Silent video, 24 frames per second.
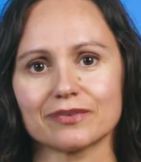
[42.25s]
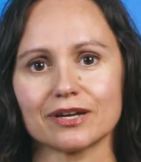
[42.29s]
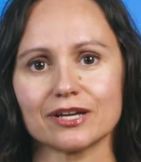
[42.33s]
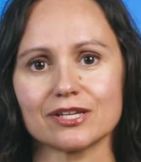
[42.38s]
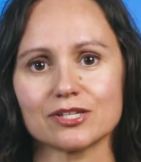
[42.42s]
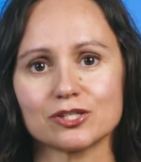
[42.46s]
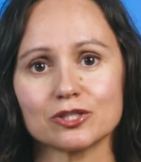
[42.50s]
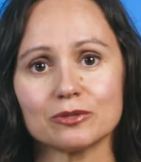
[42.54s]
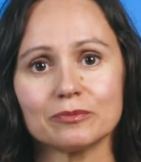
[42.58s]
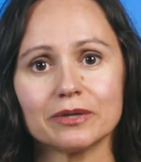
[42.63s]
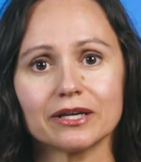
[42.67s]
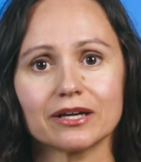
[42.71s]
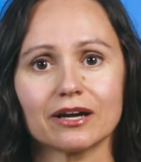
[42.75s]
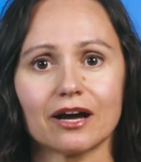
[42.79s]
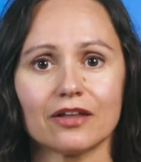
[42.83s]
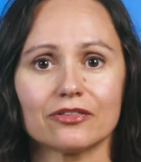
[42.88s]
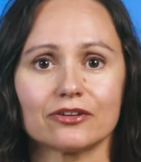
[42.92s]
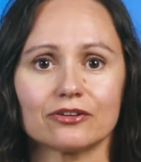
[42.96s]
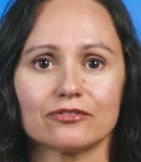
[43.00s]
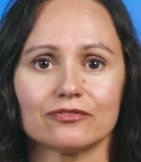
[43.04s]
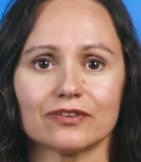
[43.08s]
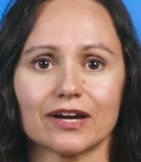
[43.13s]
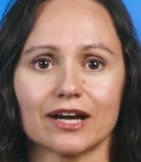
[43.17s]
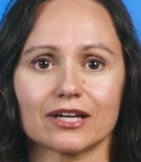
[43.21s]
assuming
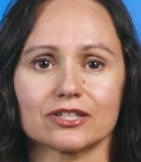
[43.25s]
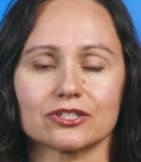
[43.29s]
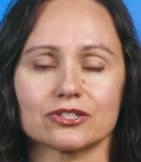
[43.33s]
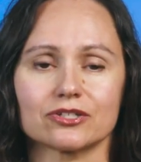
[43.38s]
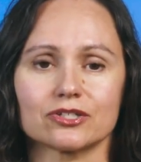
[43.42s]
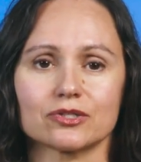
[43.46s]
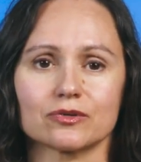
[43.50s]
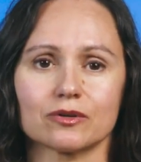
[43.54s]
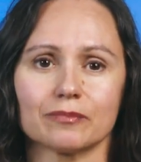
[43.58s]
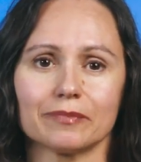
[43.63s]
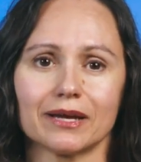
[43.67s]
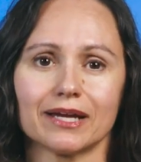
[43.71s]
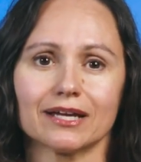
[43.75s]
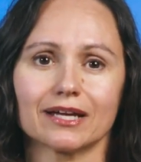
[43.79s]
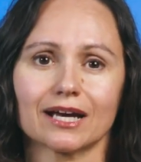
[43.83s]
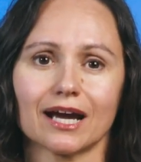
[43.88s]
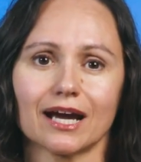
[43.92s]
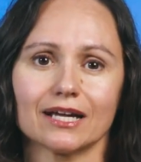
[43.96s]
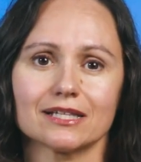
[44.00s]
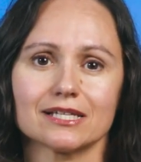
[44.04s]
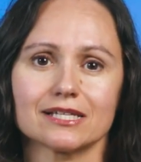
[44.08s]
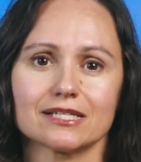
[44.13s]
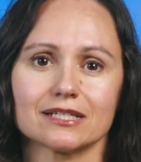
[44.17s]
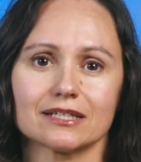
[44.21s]
other factors remain
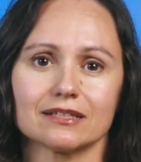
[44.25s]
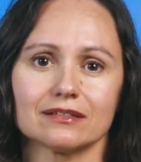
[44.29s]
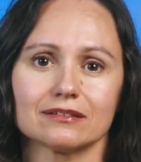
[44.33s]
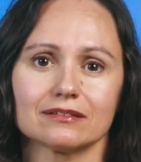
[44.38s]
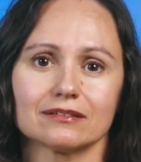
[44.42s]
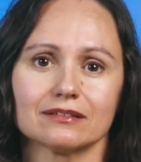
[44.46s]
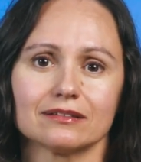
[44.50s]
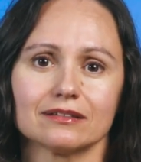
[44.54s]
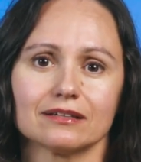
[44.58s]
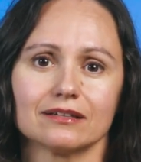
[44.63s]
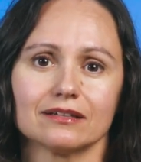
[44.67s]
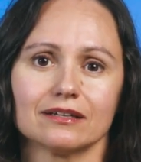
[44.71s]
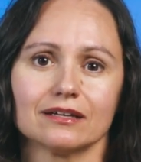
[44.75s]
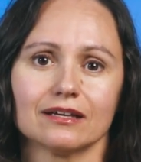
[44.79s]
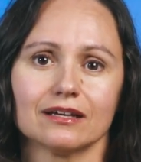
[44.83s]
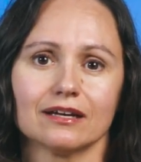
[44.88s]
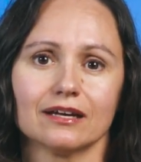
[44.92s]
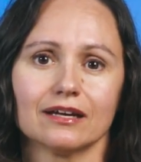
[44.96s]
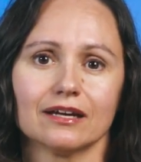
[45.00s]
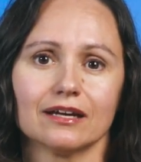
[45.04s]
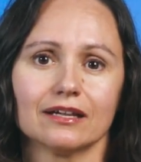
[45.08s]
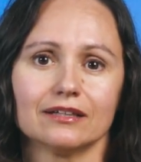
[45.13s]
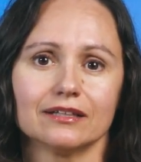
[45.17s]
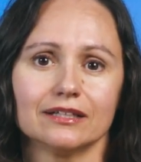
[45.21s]
constant.
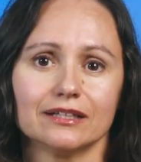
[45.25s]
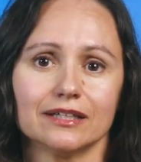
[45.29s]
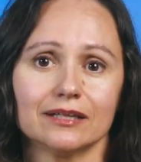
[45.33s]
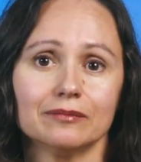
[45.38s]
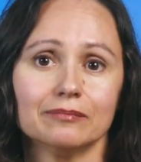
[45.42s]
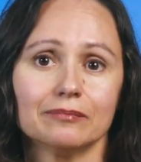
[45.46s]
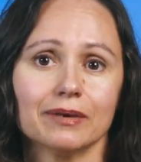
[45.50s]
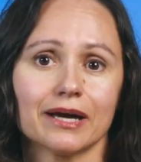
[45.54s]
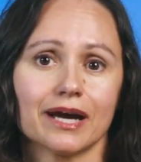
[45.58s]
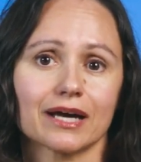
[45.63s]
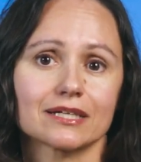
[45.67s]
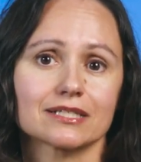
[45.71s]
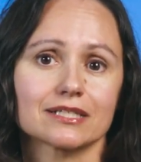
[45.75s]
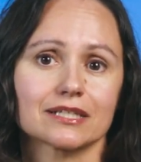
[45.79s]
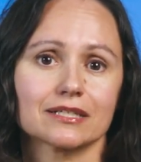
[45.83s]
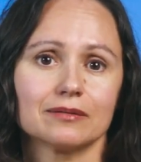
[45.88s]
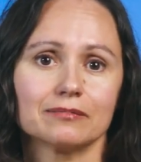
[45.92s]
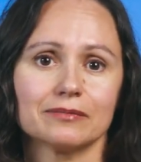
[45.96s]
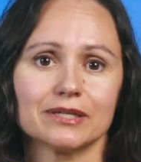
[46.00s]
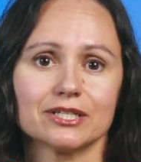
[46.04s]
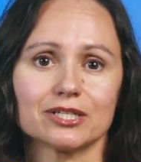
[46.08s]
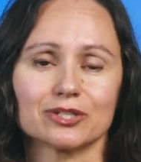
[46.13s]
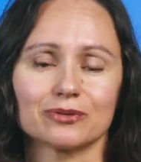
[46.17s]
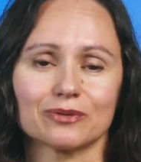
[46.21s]
The impact
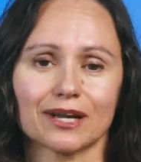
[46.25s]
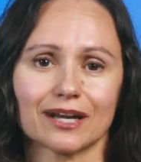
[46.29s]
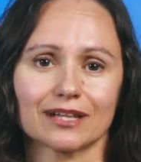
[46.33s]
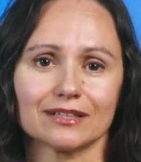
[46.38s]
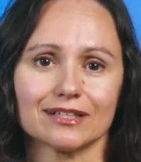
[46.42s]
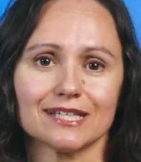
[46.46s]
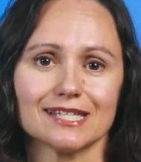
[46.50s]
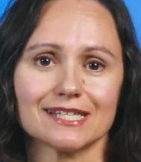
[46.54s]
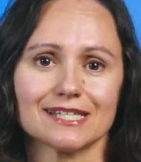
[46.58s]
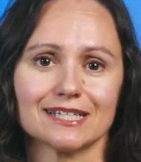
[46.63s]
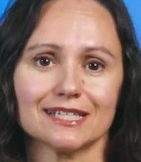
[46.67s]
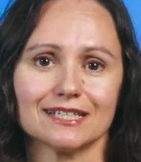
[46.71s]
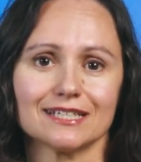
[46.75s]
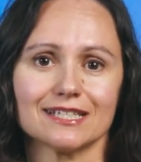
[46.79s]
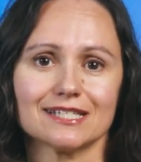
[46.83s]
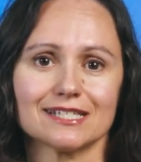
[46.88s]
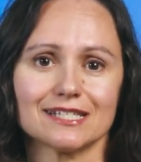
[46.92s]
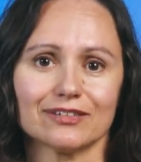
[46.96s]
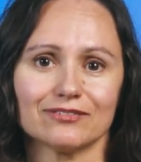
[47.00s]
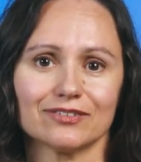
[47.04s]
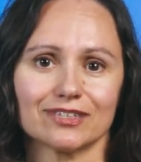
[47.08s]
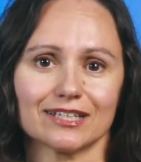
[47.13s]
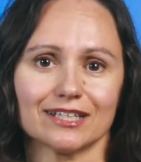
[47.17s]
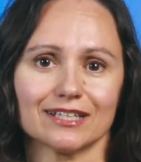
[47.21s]
can be directly seen in
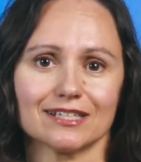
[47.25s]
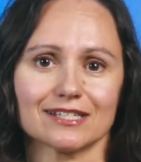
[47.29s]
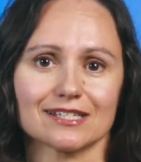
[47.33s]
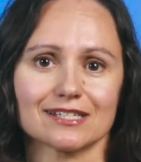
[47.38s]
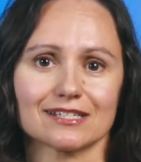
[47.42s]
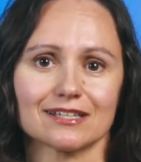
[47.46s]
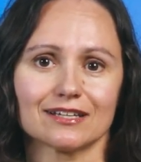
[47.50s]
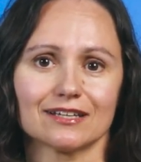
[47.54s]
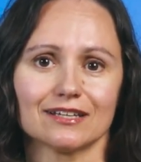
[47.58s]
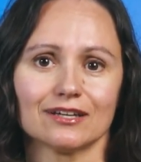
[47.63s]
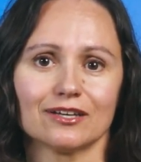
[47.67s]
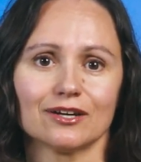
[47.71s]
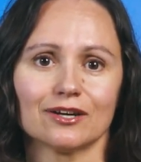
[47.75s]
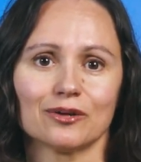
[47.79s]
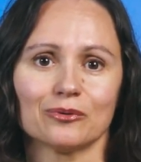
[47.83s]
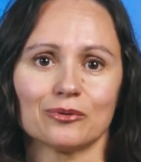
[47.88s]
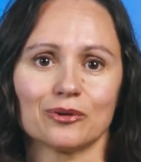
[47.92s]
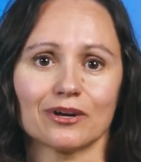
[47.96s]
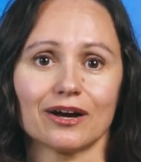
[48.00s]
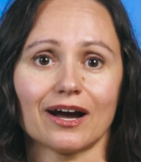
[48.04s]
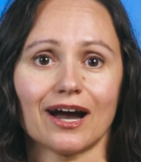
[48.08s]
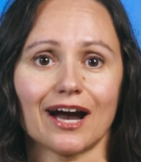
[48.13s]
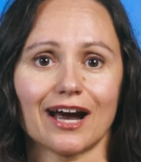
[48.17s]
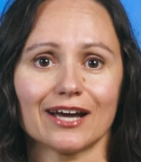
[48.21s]
dividends,
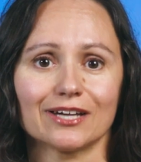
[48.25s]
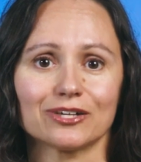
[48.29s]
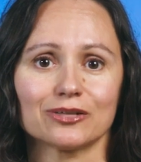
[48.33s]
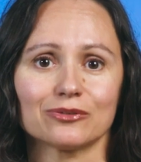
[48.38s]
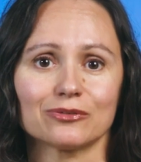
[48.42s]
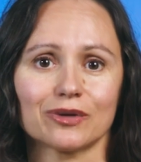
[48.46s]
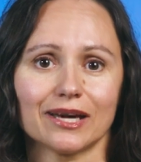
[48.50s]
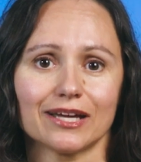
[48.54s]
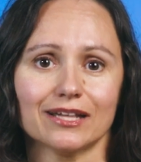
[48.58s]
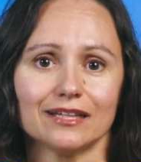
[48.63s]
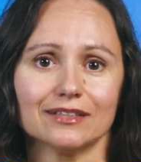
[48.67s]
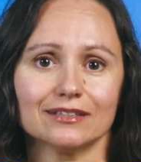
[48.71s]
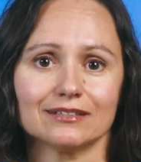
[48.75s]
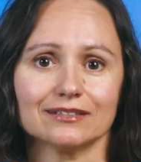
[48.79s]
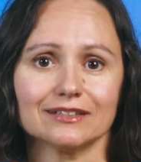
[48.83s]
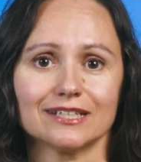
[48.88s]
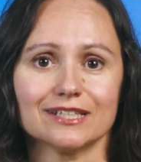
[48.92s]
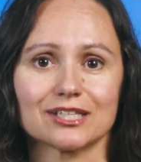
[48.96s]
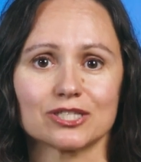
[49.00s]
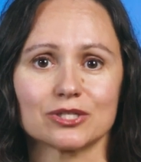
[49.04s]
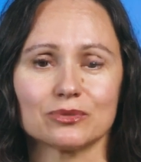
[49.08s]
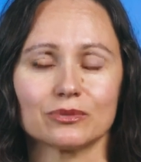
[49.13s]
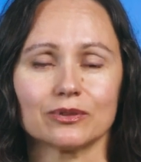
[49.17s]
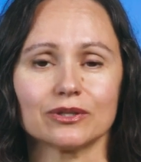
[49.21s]
where a higher rate
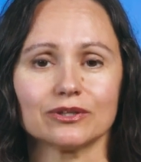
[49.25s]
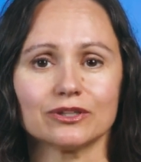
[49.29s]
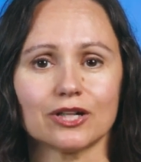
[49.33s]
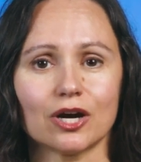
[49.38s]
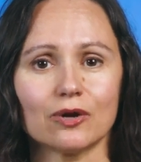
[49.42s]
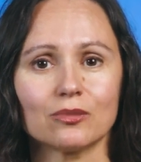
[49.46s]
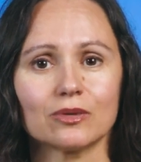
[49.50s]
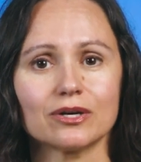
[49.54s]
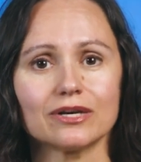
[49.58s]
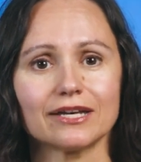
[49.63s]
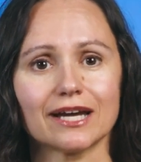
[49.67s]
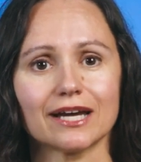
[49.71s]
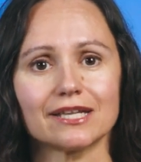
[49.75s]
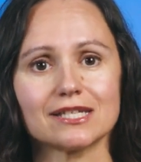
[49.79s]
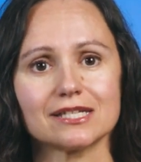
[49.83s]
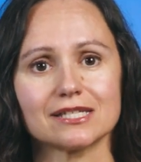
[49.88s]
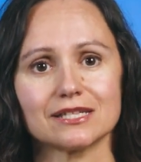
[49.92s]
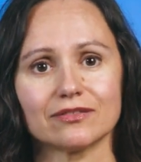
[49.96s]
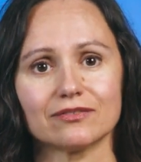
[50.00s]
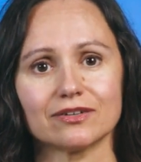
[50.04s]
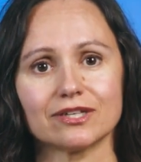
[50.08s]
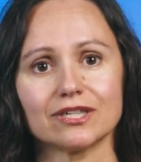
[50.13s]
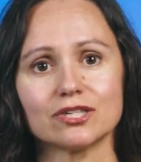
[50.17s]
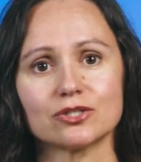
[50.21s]
leads to a lower net
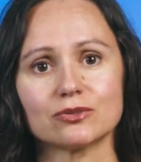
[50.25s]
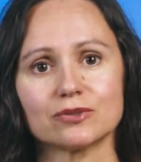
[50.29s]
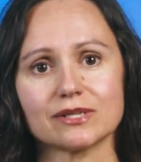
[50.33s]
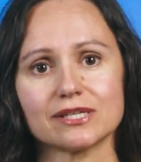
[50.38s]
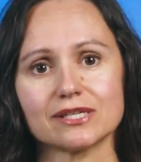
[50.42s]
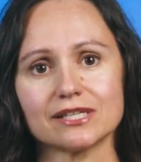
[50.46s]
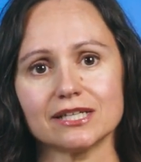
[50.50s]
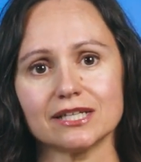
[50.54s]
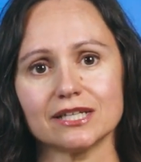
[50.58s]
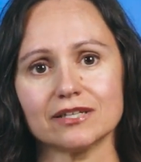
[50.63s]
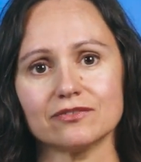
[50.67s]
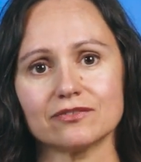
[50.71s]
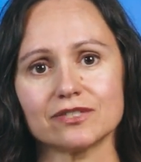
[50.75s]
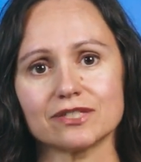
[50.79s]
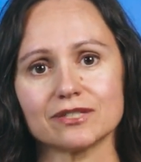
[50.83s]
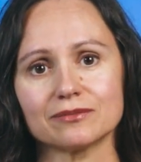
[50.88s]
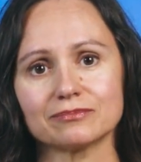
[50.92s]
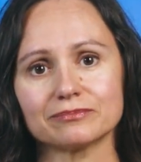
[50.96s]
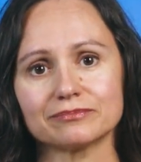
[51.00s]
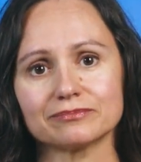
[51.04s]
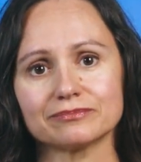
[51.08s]
dividend received.